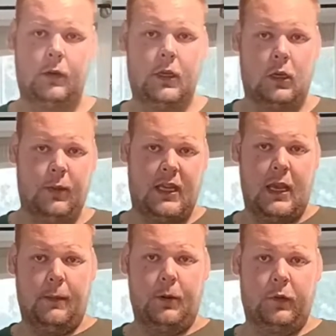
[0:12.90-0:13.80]
going to be
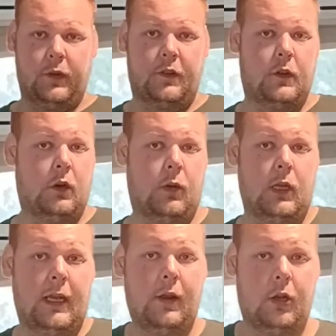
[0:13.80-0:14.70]
camping or something, you don't want to
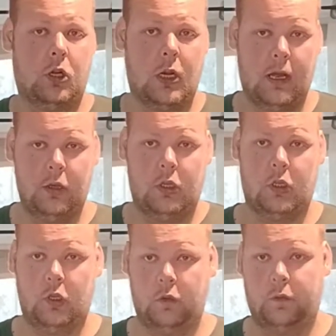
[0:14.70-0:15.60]
lay on the ground, you can
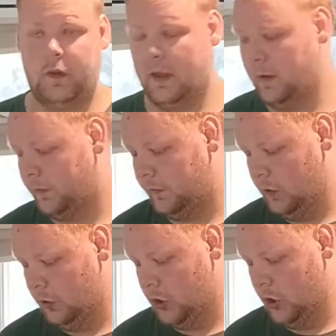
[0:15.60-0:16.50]
use this.
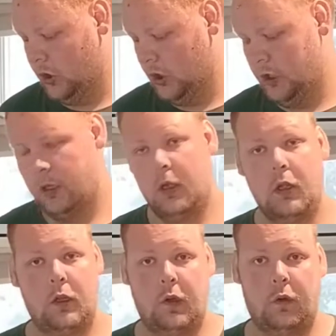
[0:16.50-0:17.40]
You could
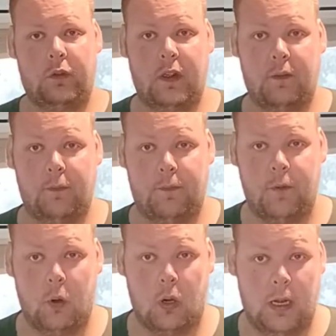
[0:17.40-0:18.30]
use it
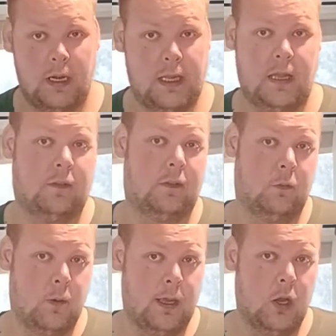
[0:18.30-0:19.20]
for, in the cases
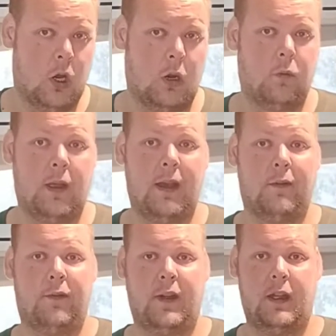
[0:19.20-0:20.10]
we have
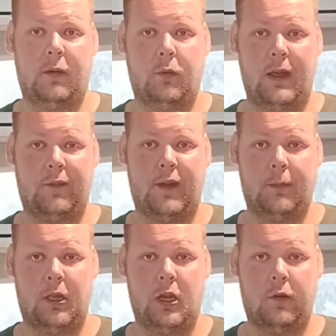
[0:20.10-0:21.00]

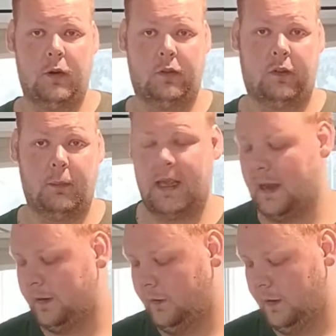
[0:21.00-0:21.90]
family over, some
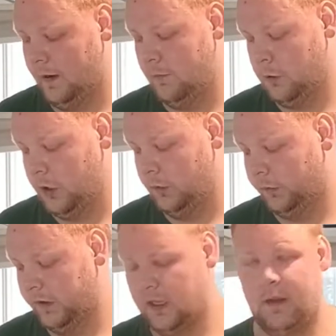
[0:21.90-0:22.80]
guests, and we're
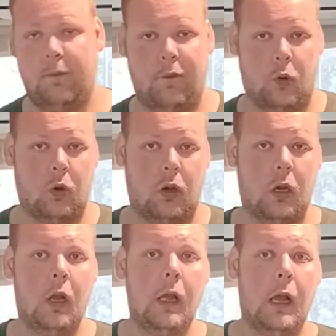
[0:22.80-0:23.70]
using it for
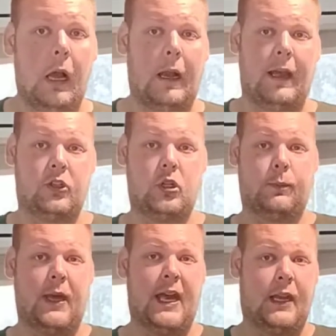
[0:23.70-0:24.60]
an extra
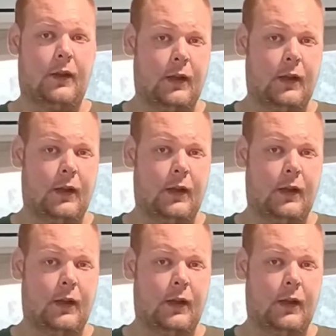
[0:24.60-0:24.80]
bed.